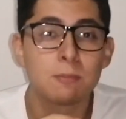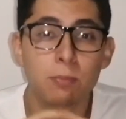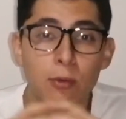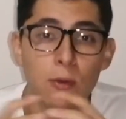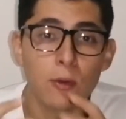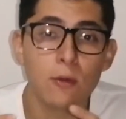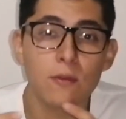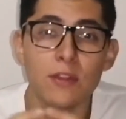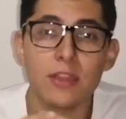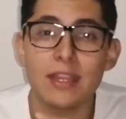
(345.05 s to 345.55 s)

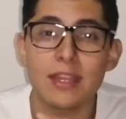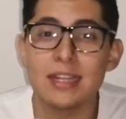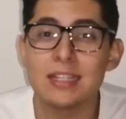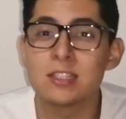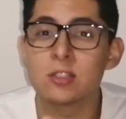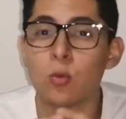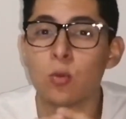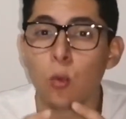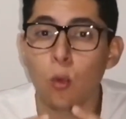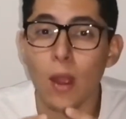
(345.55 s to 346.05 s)
proven that
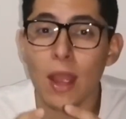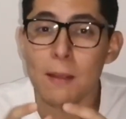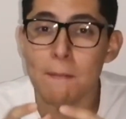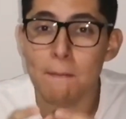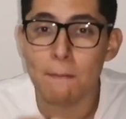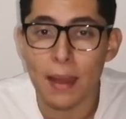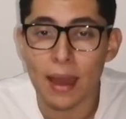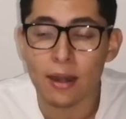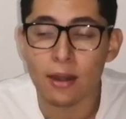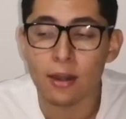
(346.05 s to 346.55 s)
it's way
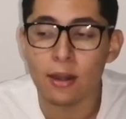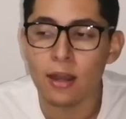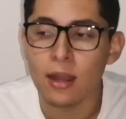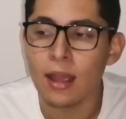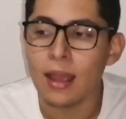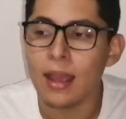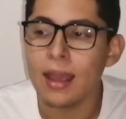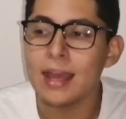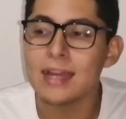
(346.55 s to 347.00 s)
better,